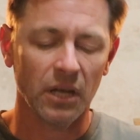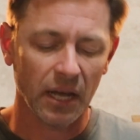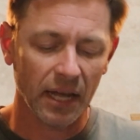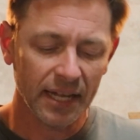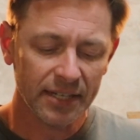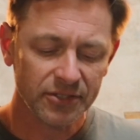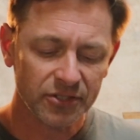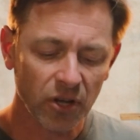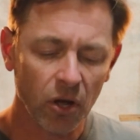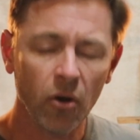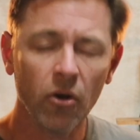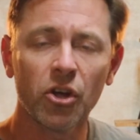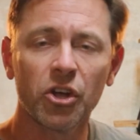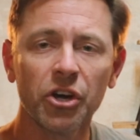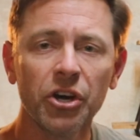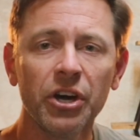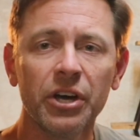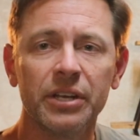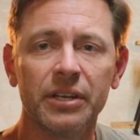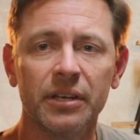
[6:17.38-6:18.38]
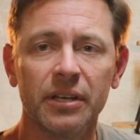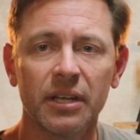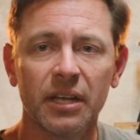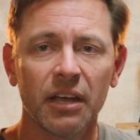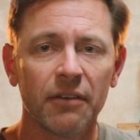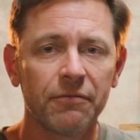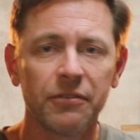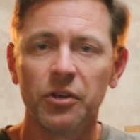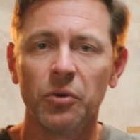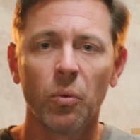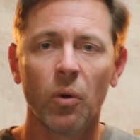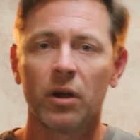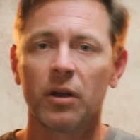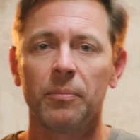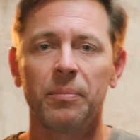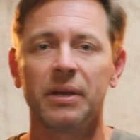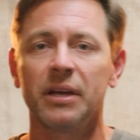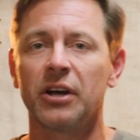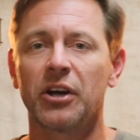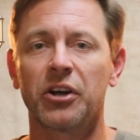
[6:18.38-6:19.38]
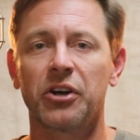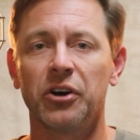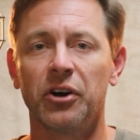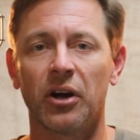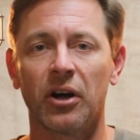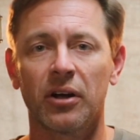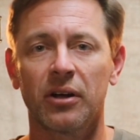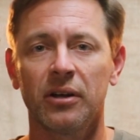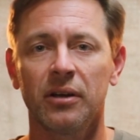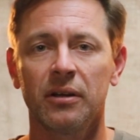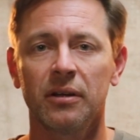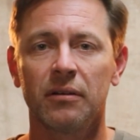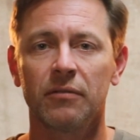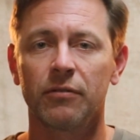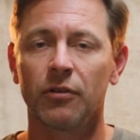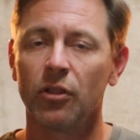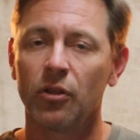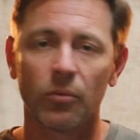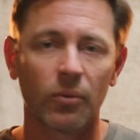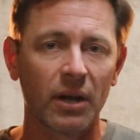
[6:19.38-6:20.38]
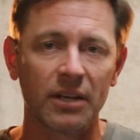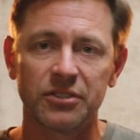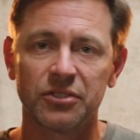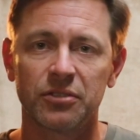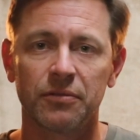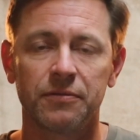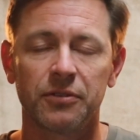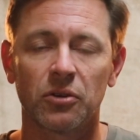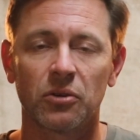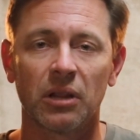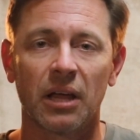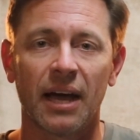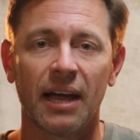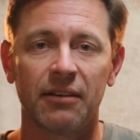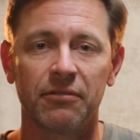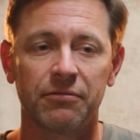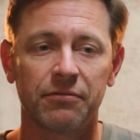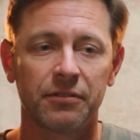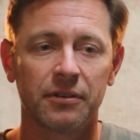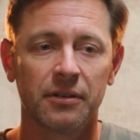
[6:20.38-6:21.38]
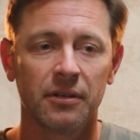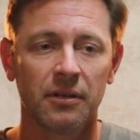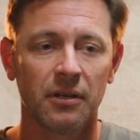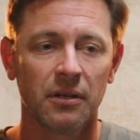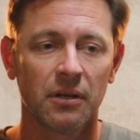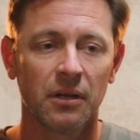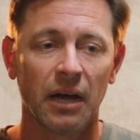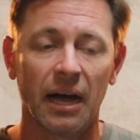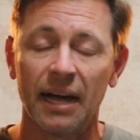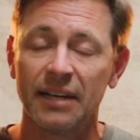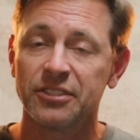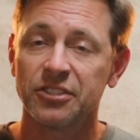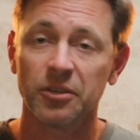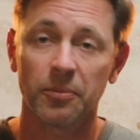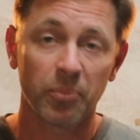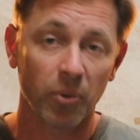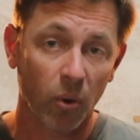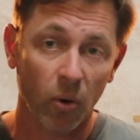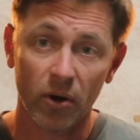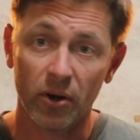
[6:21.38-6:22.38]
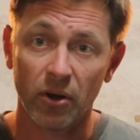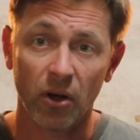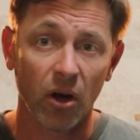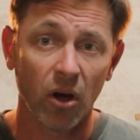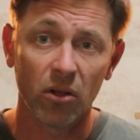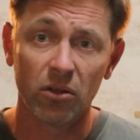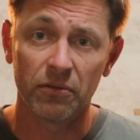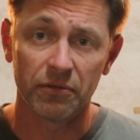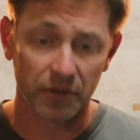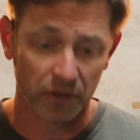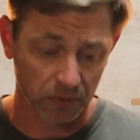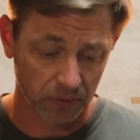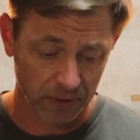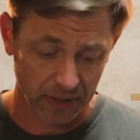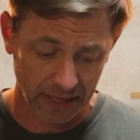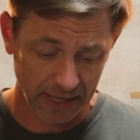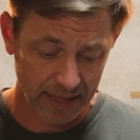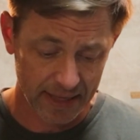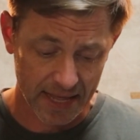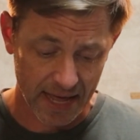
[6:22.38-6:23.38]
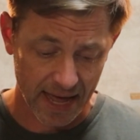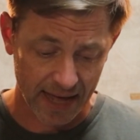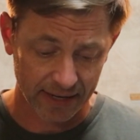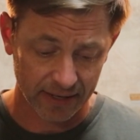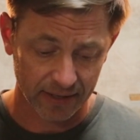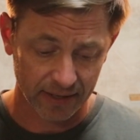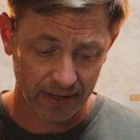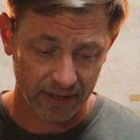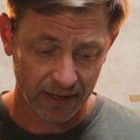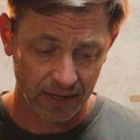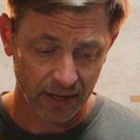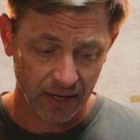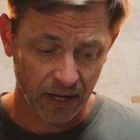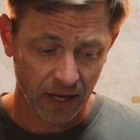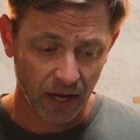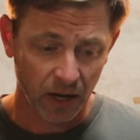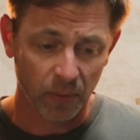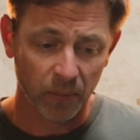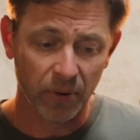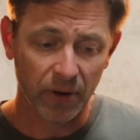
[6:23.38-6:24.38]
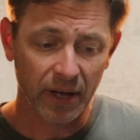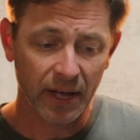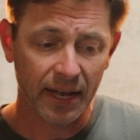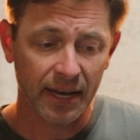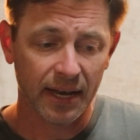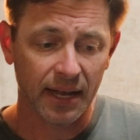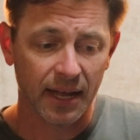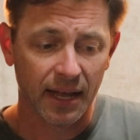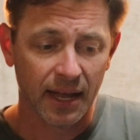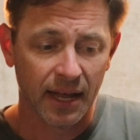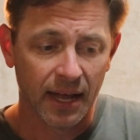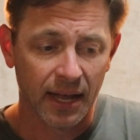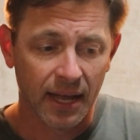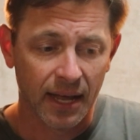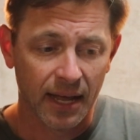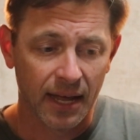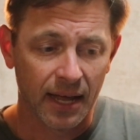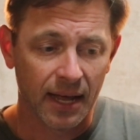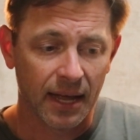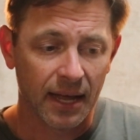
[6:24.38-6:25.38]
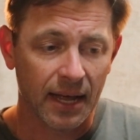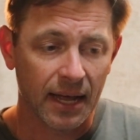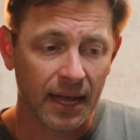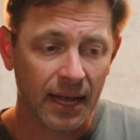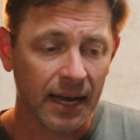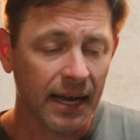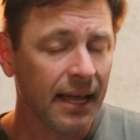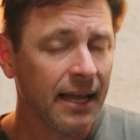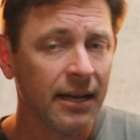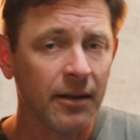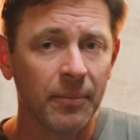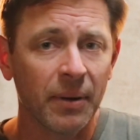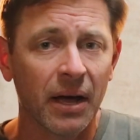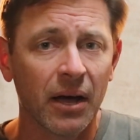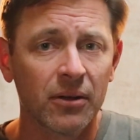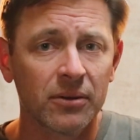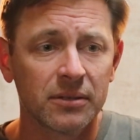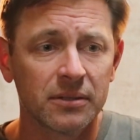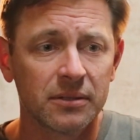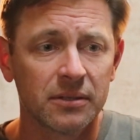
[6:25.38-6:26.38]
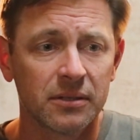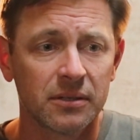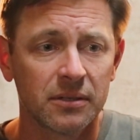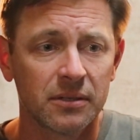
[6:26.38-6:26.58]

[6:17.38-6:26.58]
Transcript: It's all good if you want to be a cook for the rest of your life. I support all of you in that. But it ain't about